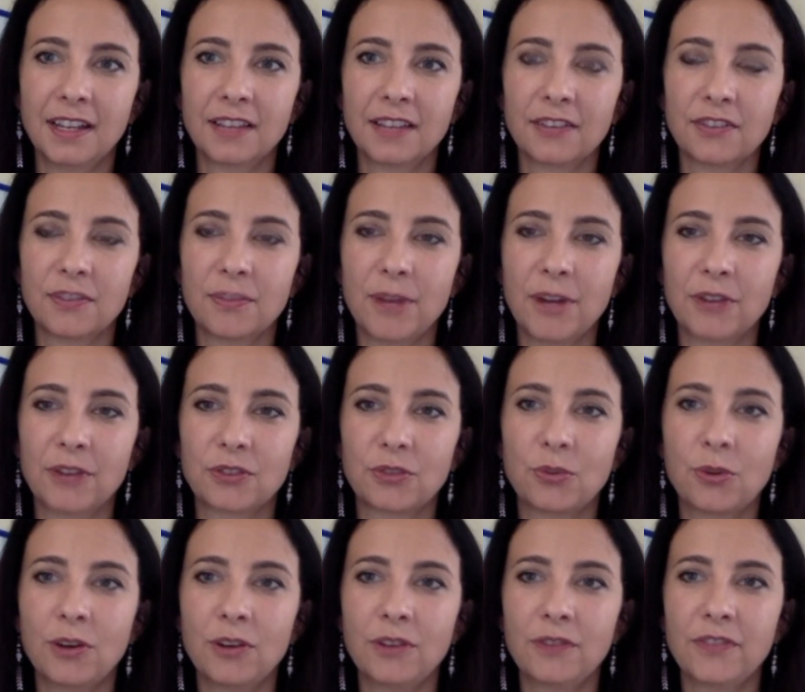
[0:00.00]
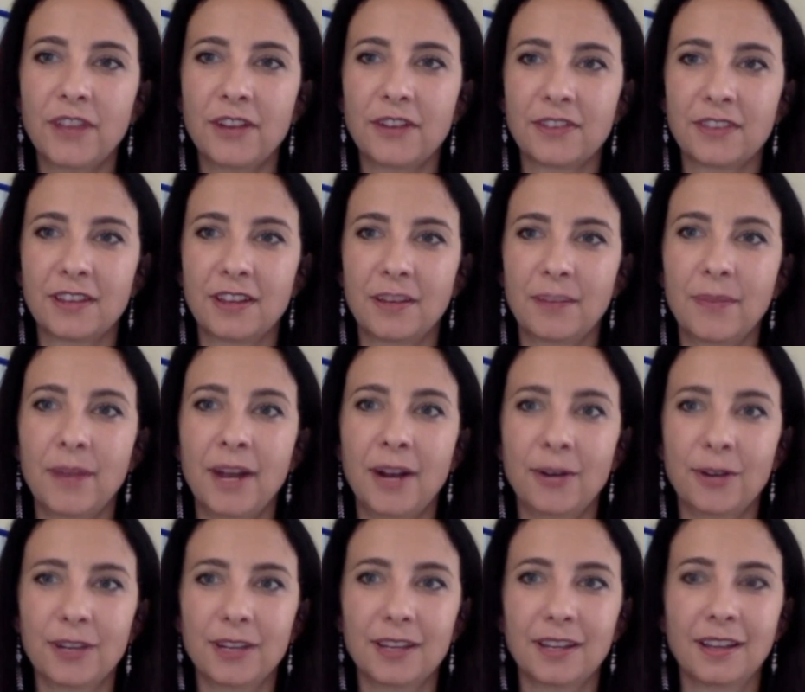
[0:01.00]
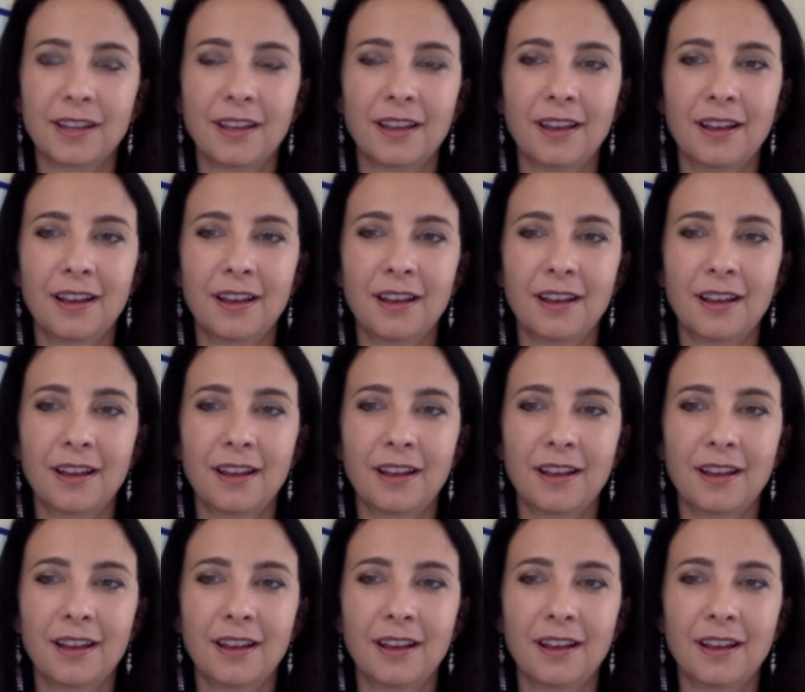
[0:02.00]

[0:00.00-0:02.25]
There's about 12,000 on Maui.